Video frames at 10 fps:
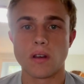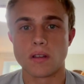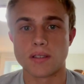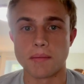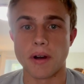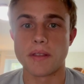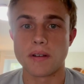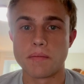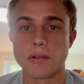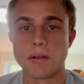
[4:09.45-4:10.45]
Some
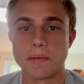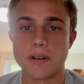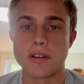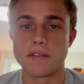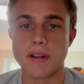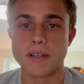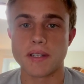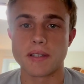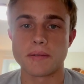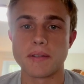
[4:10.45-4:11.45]
other appropriate
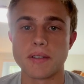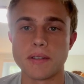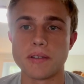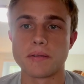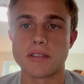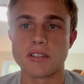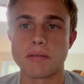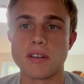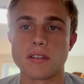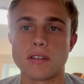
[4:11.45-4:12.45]
interventions we could use with this
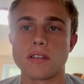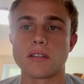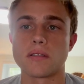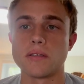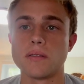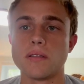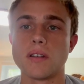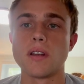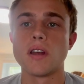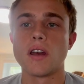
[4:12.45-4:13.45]
patient
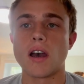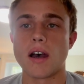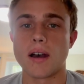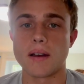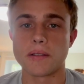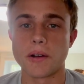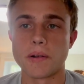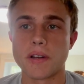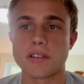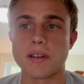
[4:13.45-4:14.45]
include
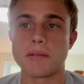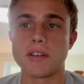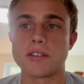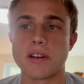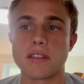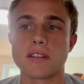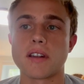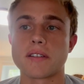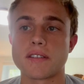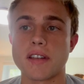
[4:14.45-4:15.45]
lower extremity strengthening
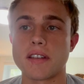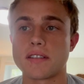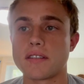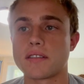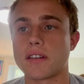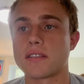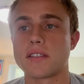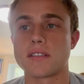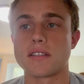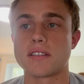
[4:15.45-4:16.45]
exercises like
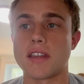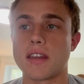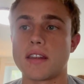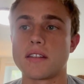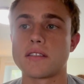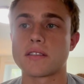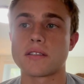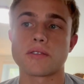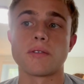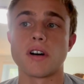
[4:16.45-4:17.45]
sit-to-stands,
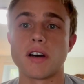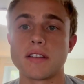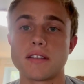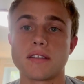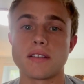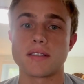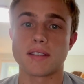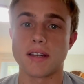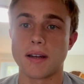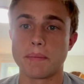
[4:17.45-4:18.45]
squats,
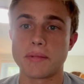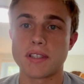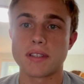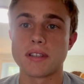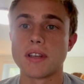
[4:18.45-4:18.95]
sit-ups.